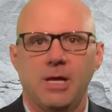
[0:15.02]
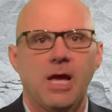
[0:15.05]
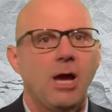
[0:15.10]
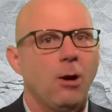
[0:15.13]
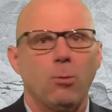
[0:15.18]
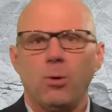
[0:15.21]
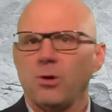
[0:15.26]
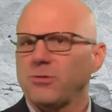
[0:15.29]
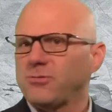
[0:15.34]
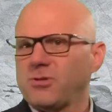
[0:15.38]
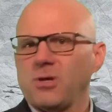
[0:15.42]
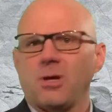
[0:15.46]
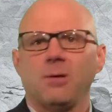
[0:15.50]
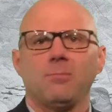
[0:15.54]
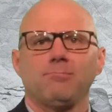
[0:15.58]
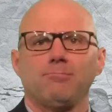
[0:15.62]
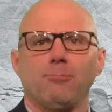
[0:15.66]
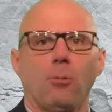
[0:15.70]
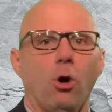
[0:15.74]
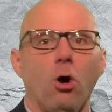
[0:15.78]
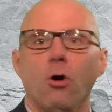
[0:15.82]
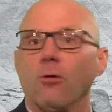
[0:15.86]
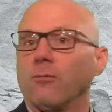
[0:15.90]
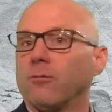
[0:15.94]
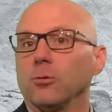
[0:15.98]
While some
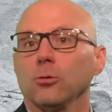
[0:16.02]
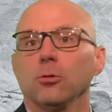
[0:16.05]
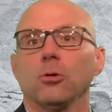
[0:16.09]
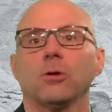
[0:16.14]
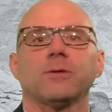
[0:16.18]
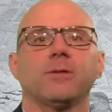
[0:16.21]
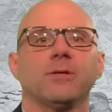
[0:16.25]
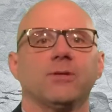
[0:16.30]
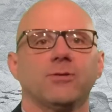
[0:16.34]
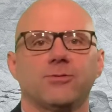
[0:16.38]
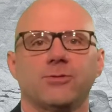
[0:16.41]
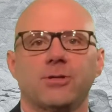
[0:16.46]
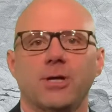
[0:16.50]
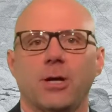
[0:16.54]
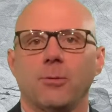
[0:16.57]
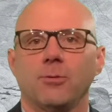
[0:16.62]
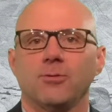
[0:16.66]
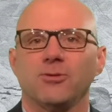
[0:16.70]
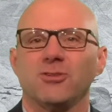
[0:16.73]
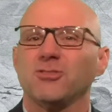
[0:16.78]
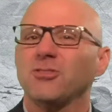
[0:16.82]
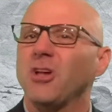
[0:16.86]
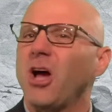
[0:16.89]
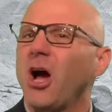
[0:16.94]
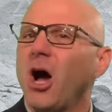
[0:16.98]
overlook these
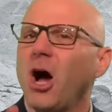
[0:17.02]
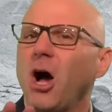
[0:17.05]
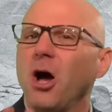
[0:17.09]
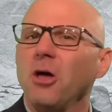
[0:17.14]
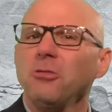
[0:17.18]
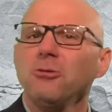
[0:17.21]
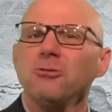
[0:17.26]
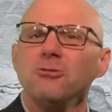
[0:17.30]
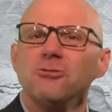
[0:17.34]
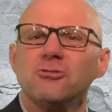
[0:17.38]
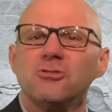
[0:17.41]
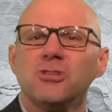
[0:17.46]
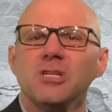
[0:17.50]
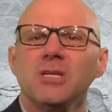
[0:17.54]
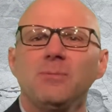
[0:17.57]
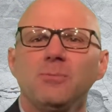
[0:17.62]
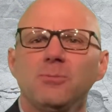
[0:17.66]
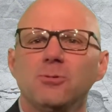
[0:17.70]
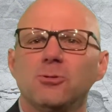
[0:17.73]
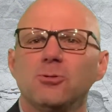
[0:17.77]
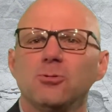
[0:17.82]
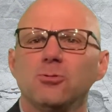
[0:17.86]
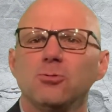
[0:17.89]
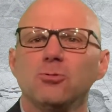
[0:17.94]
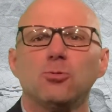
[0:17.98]
challenges, others seem
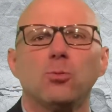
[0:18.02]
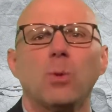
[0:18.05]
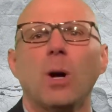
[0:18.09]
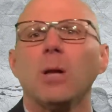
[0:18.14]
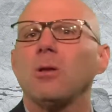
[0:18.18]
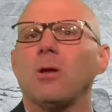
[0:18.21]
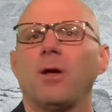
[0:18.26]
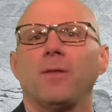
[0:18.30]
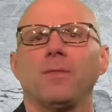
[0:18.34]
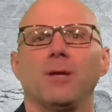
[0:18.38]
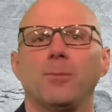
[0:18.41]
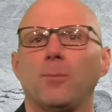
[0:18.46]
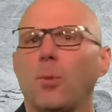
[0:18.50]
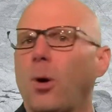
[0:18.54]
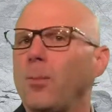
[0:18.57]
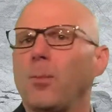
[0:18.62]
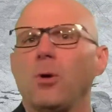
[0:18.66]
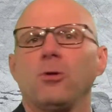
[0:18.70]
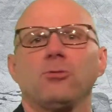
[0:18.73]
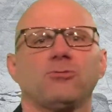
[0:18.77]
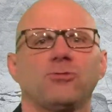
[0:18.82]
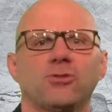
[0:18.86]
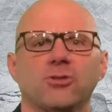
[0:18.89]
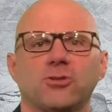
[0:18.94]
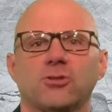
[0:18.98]
to dwell on them
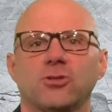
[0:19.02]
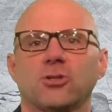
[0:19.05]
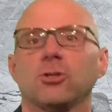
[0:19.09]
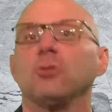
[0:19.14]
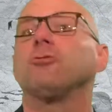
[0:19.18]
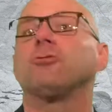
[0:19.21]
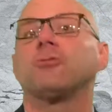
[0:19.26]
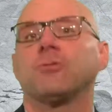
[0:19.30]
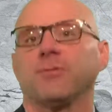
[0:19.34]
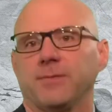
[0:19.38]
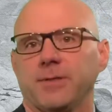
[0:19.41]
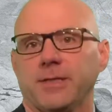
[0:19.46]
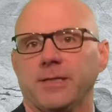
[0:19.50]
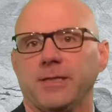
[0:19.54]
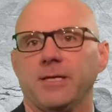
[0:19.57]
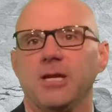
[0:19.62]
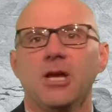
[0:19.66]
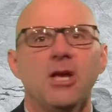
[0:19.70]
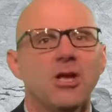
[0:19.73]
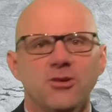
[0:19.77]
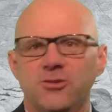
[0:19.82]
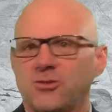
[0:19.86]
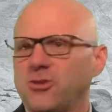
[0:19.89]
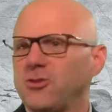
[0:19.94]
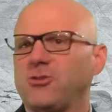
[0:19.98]
almost exclusively,
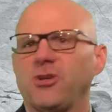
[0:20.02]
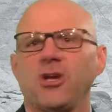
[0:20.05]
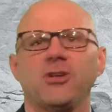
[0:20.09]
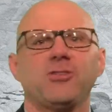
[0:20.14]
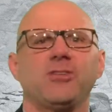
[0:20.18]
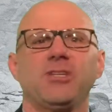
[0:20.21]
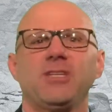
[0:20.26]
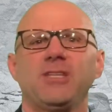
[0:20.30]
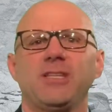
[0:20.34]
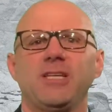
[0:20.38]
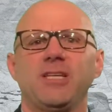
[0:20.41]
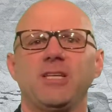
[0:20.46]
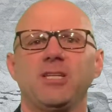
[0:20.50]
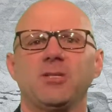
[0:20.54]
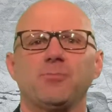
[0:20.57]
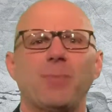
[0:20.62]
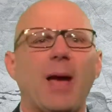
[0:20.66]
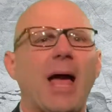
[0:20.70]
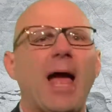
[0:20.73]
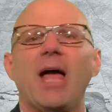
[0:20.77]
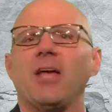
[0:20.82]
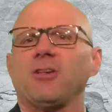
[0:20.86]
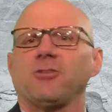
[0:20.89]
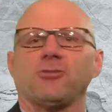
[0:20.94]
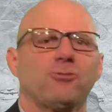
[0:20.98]
suggesting these
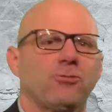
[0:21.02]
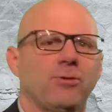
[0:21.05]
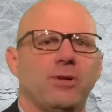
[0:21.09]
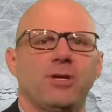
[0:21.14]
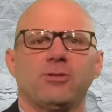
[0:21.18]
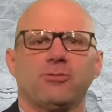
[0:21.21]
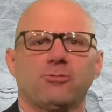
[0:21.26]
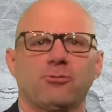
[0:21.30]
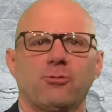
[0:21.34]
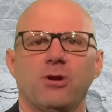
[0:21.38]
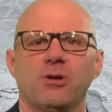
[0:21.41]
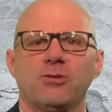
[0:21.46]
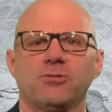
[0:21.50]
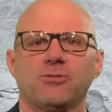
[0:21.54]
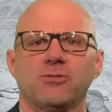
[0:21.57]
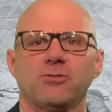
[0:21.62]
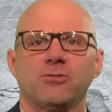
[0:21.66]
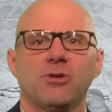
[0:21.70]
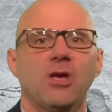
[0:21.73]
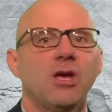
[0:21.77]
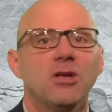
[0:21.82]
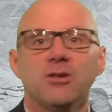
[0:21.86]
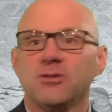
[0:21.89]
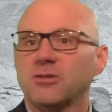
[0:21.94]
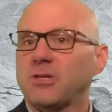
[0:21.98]
past transgressions
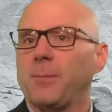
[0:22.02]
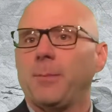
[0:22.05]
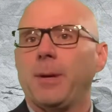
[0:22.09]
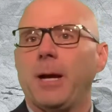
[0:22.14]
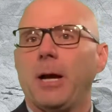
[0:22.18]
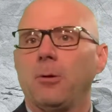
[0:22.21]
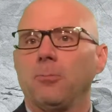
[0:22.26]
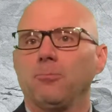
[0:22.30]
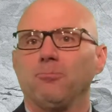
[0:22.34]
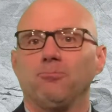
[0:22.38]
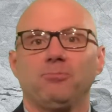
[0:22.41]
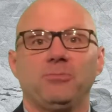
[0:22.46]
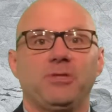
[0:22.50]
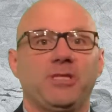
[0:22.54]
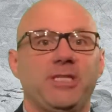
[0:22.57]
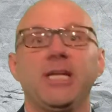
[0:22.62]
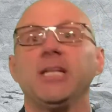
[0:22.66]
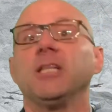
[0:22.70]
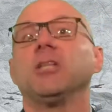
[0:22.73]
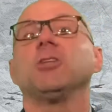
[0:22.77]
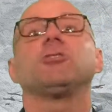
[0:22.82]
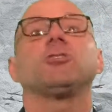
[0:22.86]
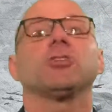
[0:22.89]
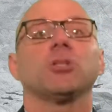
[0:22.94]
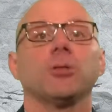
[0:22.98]
somehow
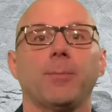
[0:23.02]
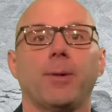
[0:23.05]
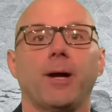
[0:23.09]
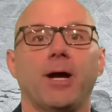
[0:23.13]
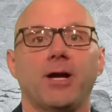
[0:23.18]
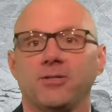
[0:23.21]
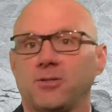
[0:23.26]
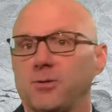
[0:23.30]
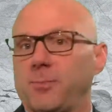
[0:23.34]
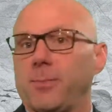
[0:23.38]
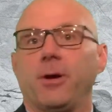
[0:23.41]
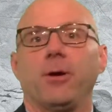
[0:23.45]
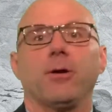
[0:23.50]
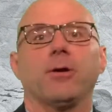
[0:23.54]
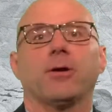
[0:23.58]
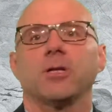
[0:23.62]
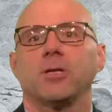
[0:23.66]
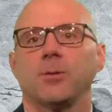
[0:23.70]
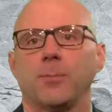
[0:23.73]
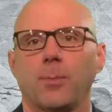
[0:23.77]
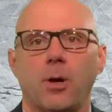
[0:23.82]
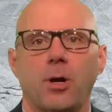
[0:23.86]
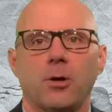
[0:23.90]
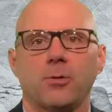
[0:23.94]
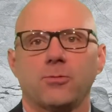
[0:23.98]
delegitimize American
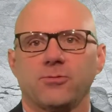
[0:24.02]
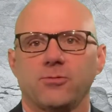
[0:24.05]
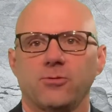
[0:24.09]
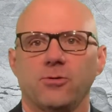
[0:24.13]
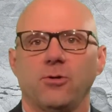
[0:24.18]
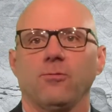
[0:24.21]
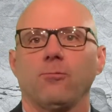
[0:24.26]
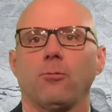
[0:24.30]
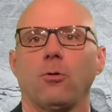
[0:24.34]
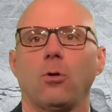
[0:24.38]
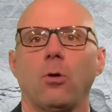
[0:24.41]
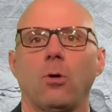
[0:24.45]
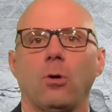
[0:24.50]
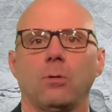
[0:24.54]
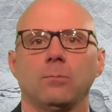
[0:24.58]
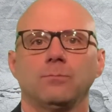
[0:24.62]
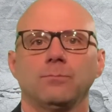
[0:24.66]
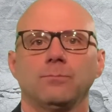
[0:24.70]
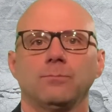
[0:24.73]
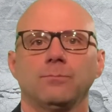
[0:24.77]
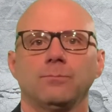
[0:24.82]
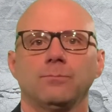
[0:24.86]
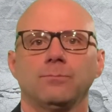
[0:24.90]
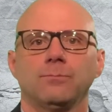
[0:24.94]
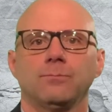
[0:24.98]
democracy overall.
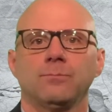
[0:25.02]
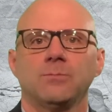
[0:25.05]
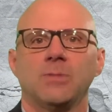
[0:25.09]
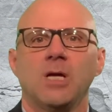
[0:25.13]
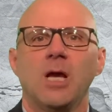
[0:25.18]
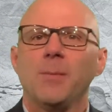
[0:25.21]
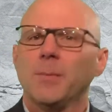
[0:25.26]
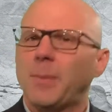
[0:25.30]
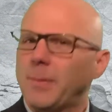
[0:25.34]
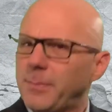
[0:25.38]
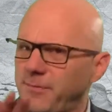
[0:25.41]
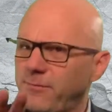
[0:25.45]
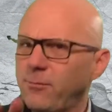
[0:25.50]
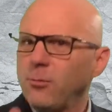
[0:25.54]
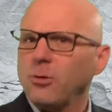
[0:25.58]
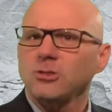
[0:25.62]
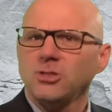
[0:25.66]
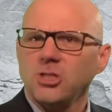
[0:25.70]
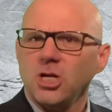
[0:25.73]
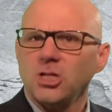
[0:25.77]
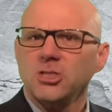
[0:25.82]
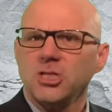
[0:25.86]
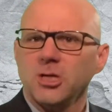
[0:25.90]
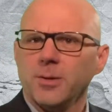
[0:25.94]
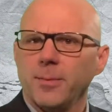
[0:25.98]
But before
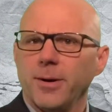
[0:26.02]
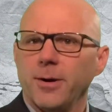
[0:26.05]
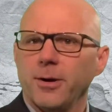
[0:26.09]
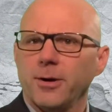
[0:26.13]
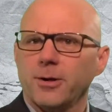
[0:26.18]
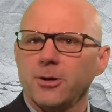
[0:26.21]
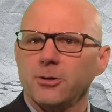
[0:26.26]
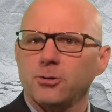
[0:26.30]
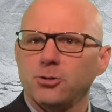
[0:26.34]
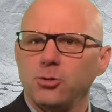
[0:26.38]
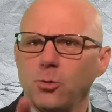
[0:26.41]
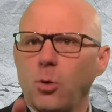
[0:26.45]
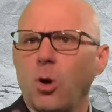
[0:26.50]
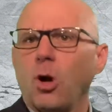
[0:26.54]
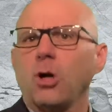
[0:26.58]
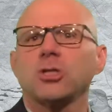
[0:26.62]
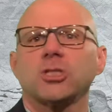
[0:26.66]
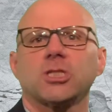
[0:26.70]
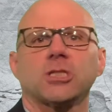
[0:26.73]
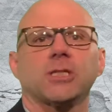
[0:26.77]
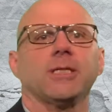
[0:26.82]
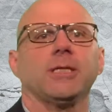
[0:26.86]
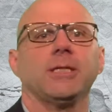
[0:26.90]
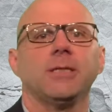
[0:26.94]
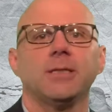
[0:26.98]
judging America too
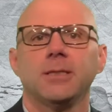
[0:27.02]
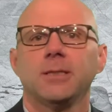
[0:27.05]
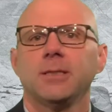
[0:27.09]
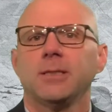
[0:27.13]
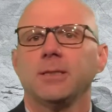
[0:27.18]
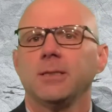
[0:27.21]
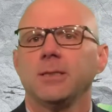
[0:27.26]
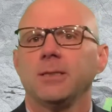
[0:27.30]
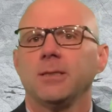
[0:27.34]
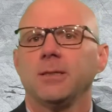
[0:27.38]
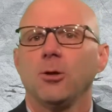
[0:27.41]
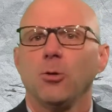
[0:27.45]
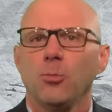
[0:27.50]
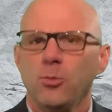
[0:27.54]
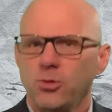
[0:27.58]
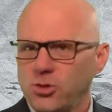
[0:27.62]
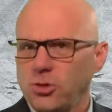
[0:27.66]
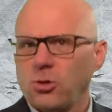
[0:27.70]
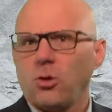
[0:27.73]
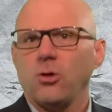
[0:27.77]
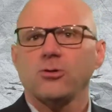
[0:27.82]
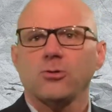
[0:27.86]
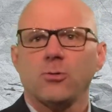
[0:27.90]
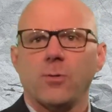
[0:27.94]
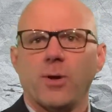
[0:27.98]
harshly, we should
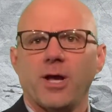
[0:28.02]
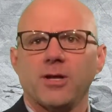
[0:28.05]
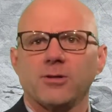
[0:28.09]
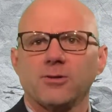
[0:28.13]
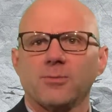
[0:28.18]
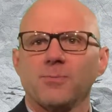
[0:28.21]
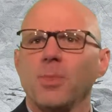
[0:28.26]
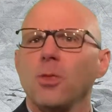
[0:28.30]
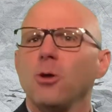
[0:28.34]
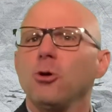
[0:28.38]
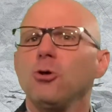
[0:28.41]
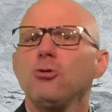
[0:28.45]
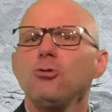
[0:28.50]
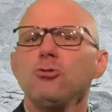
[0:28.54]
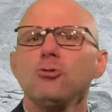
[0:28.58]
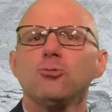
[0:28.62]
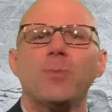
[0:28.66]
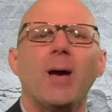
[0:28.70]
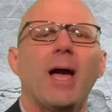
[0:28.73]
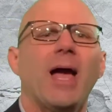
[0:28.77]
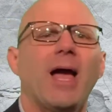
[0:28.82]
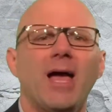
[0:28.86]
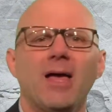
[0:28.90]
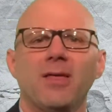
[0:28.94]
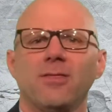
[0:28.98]
also ask whose
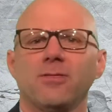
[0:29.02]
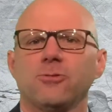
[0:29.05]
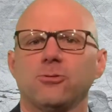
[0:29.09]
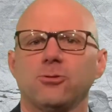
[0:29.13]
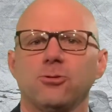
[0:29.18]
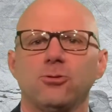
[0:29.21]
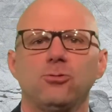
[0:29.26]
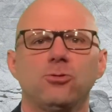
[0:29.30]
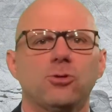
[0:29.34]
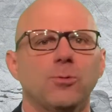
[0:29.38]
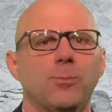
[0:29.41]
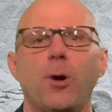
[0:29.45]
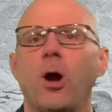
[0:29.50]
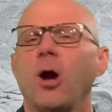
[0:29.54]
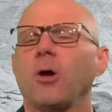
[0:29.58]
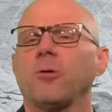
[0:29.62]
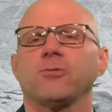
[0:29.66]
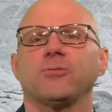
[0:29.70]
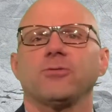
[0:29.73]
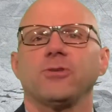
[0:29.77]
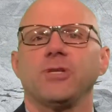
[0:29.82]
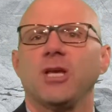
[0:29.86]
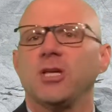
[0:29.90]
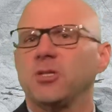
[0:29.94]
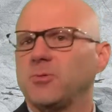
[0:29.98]
path to
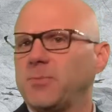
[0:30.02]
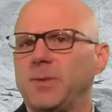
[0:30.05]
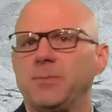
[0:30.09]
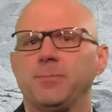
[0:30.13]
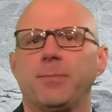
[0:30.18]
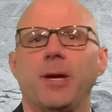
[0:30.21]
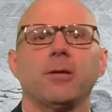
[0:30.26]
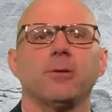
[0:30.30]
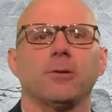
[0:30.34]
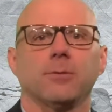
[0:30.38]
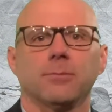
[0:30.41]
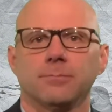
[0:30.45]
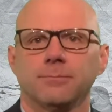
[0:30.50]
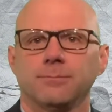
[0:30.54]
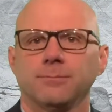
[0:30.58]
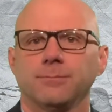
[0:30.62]
democracy has been better?